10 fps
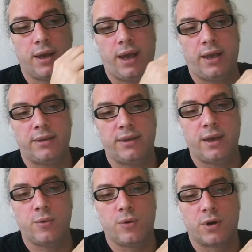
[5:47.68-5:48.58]
and
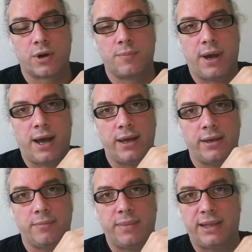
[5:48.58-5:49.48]
they work
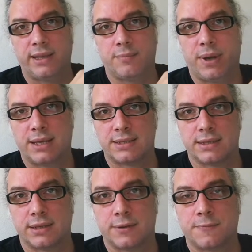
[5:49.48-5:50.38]
by melting
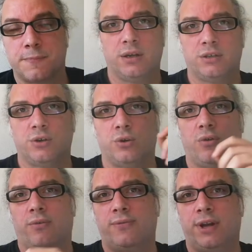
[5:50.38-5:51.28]
plastic. So
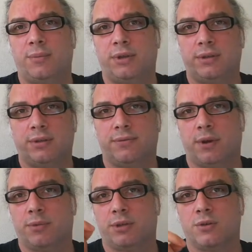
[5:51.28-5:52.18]
you have a filament. The
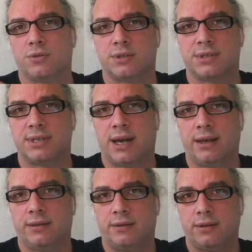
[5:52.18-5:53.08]
filament goes
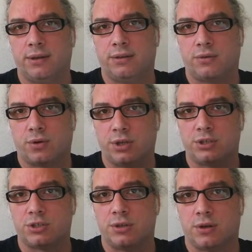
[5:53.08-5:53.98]
inside. It
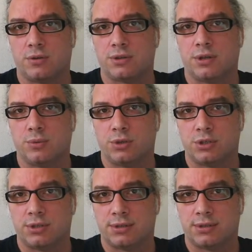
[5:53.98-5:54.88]
reaches the nozzle,
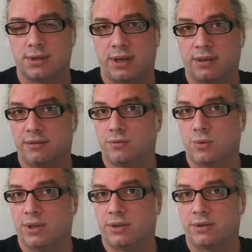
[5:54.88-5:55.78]
which is at
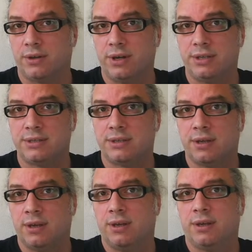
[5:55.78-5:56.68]
200 degrees.
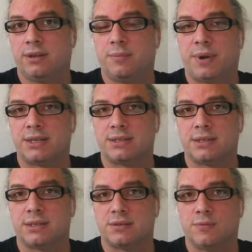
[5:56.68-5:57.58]
The
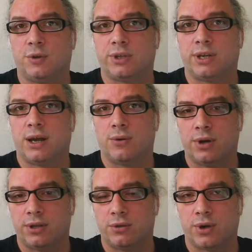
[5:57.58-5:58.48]
plastic is molten now,
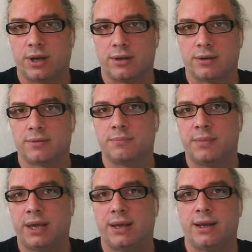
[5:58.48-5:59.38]
and you can
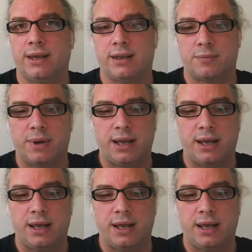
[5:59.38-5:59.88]
make layer by